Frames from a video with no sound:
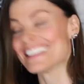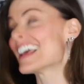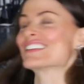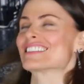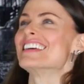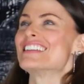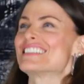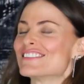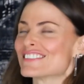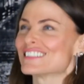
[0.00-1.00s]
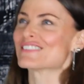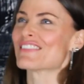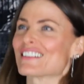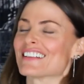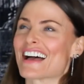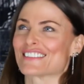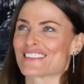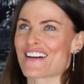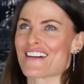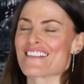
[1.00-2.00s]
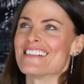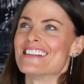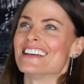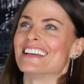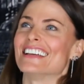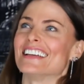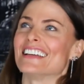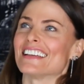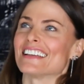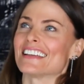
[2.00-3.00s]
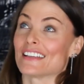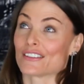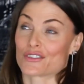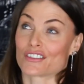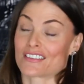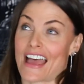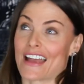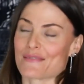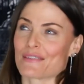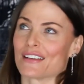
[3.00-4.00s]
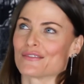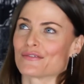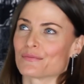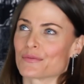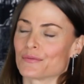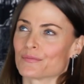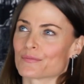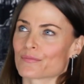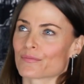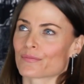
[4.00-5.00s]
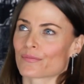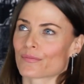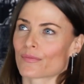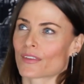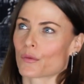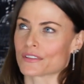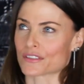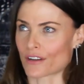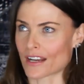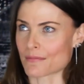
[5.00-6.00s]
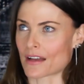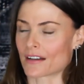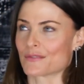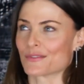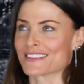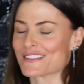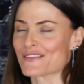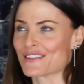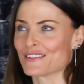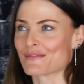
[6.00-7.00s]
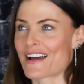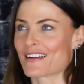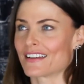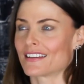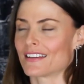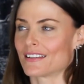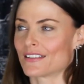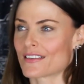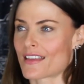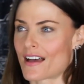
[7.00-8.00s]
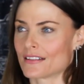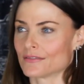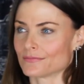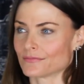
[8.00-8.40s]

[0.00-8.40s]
Yes, difficult about class, though, is just that. I mean, what's great about it and what's difficult about it is that